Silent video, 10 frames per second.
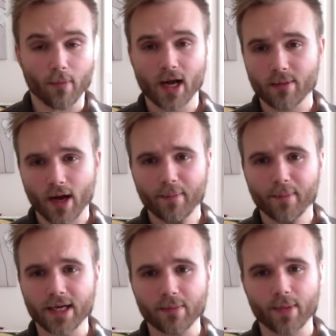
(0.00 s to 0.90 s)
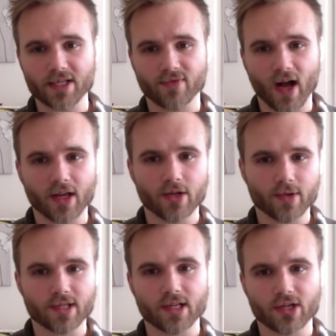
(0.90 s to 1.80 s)
in my opinion, best value
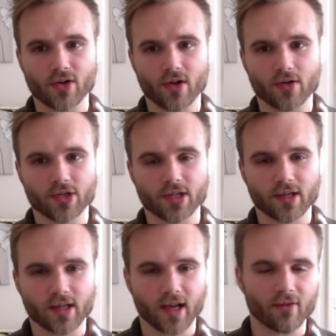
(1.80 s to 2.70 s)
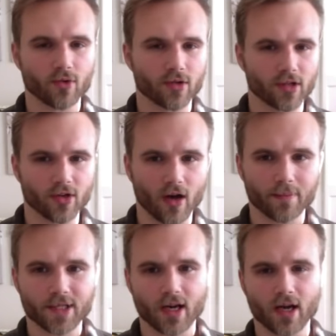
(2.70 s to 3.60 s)
is DigitalOcean. They have really good
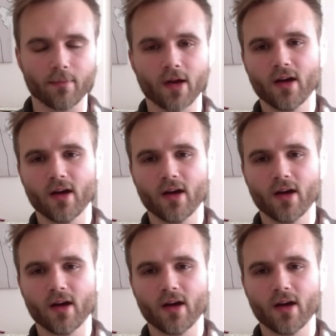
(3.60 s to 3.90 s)
uptime.